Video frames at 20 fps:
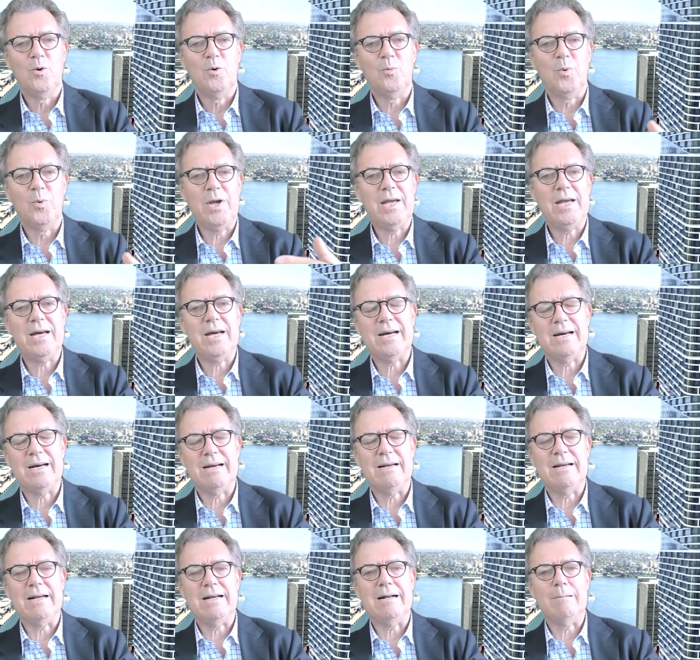we
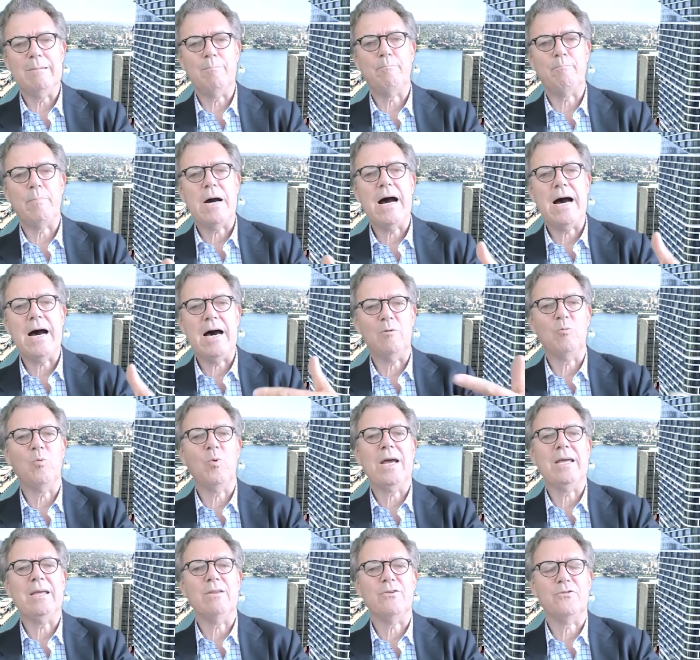are
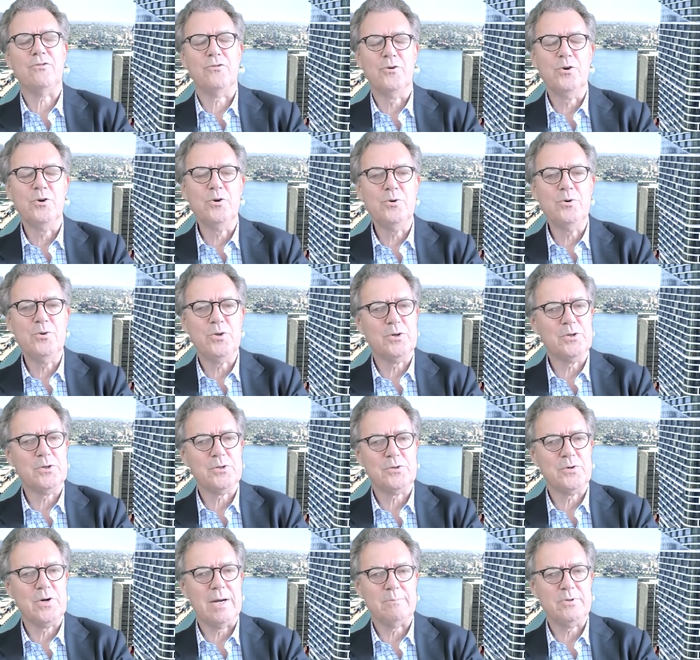partway through the
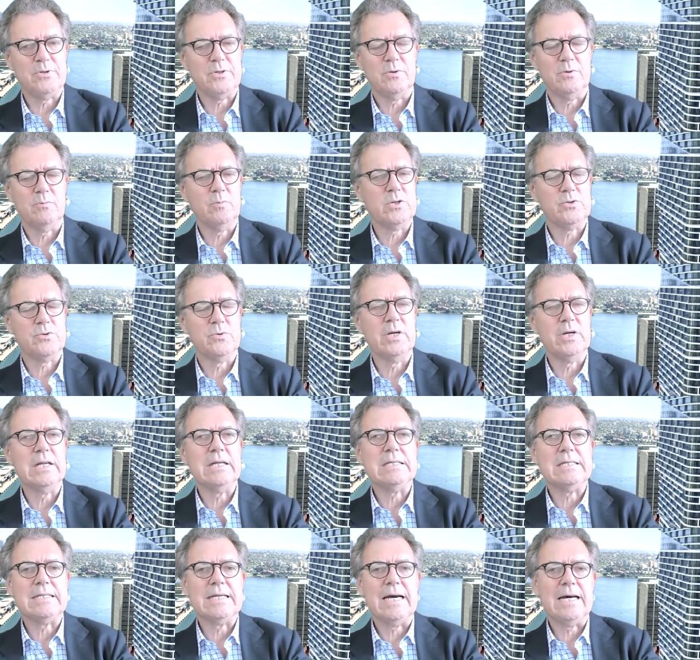disruption, which
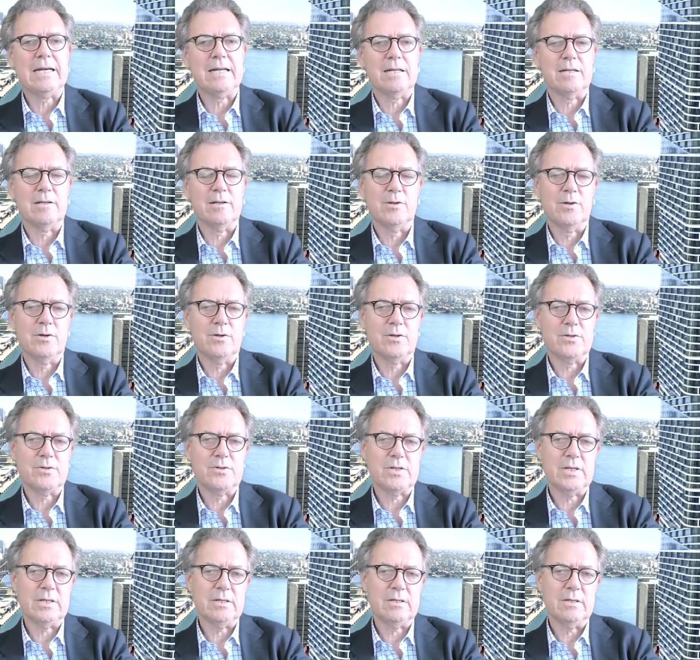really started in
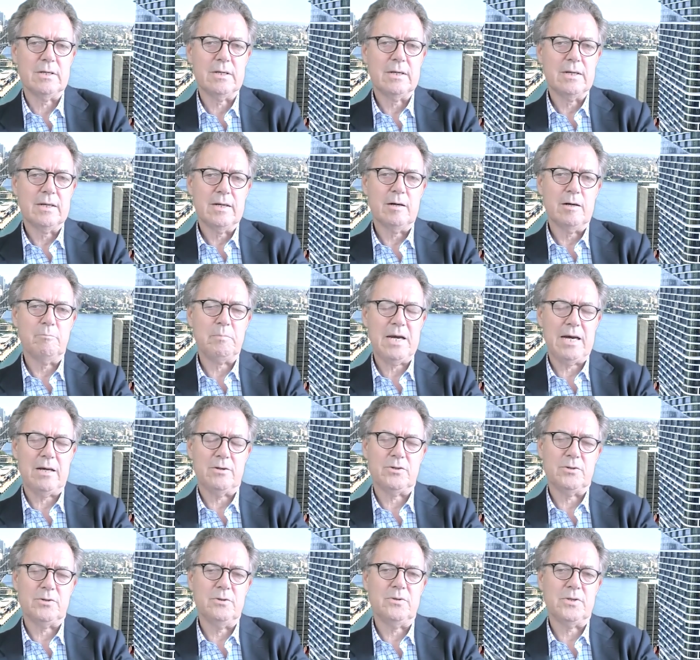earnest in
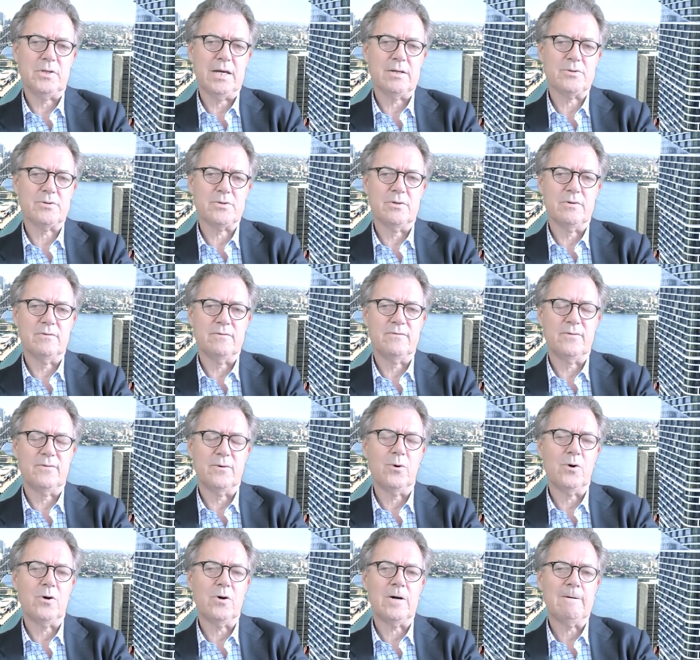about
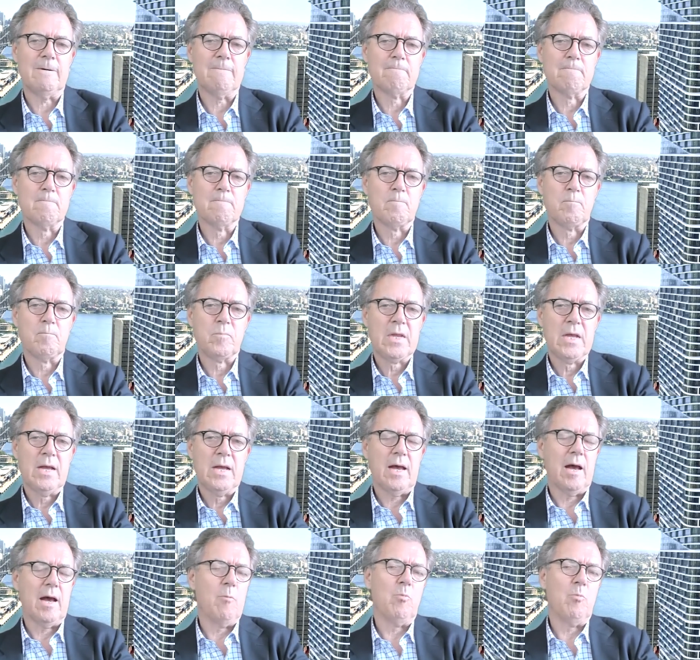2004,
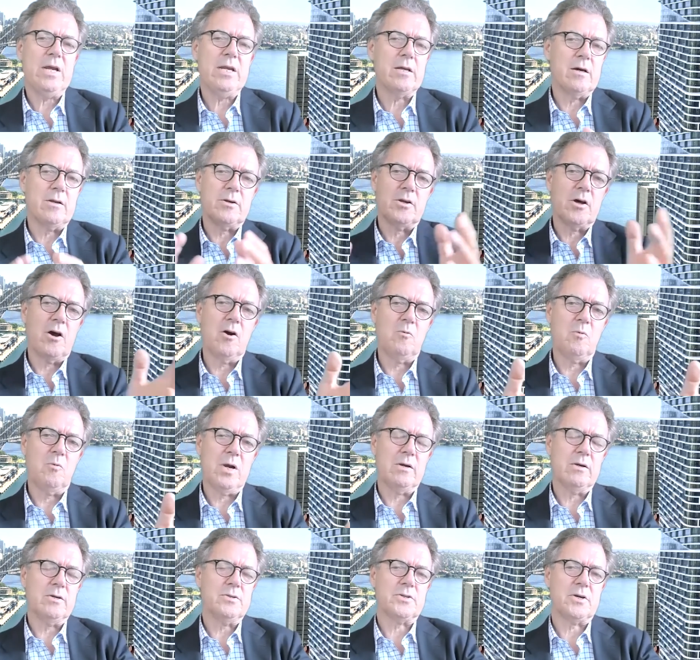and we don't know
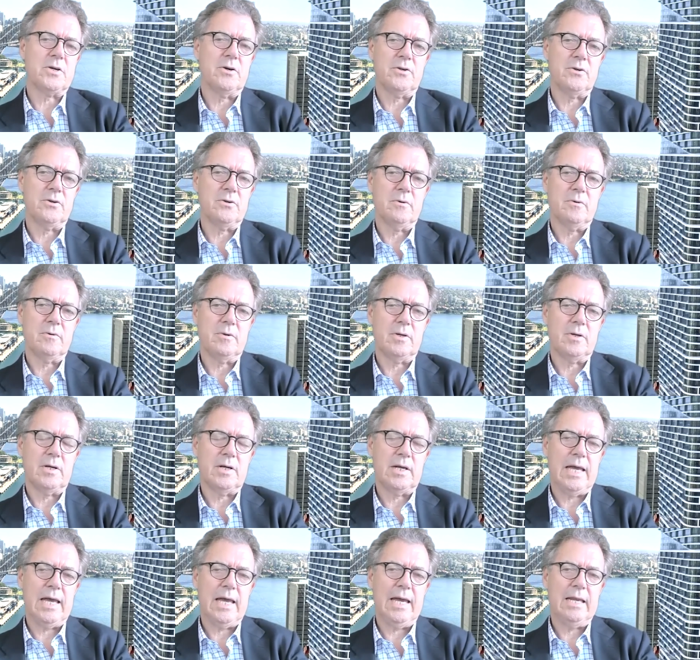where it's going to
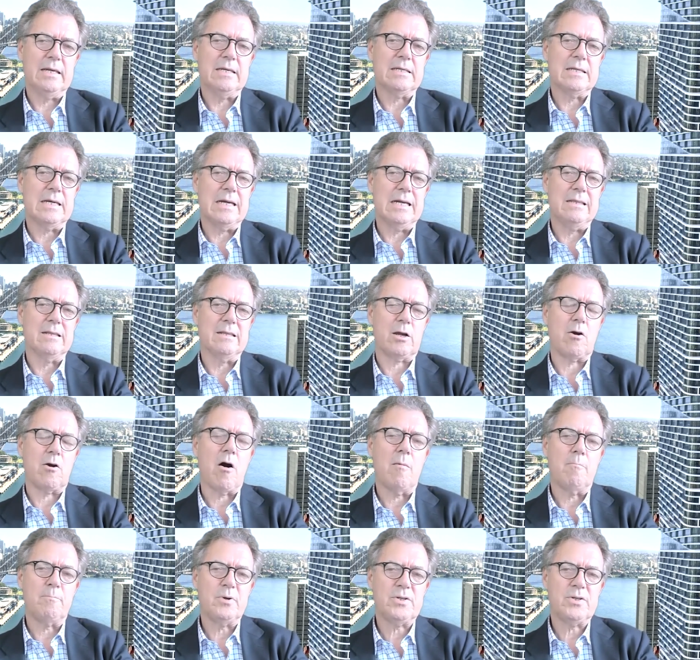end. And the
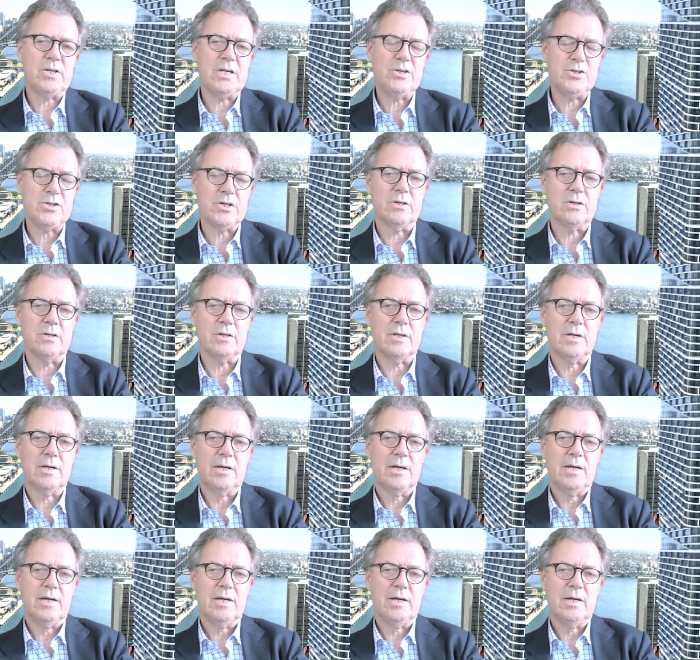competition